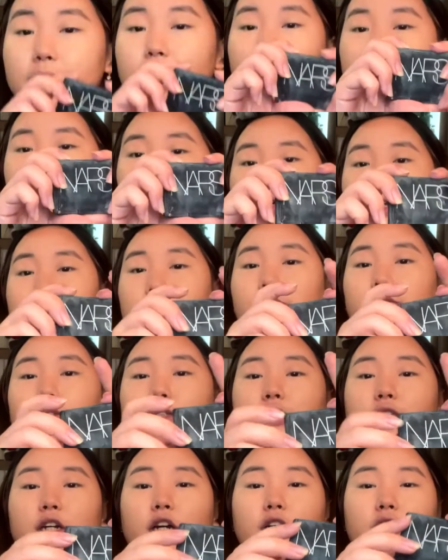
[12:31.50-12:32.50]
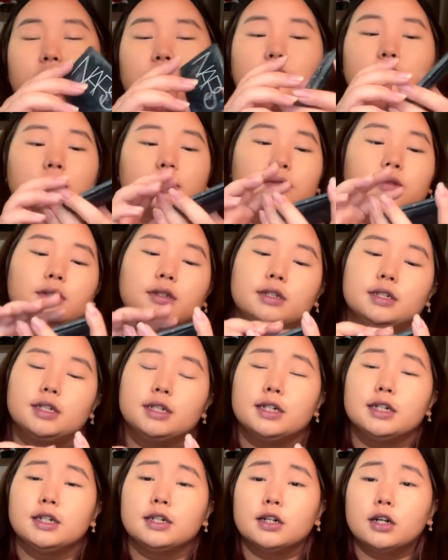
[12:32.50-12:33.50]
I'm gonna use the NARS,
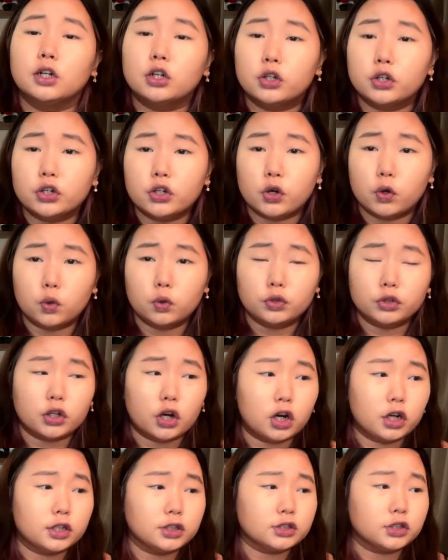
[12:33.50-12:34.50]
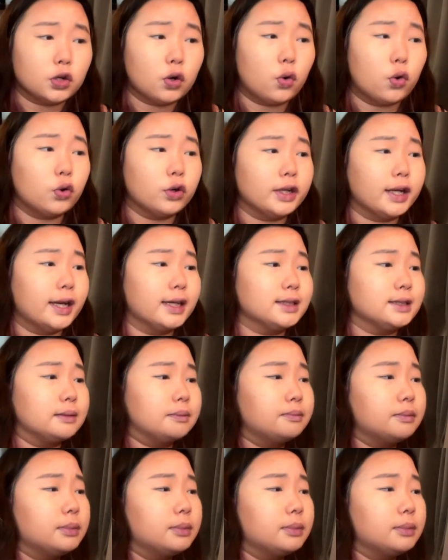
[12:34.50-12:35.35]
good old NARS Orgasm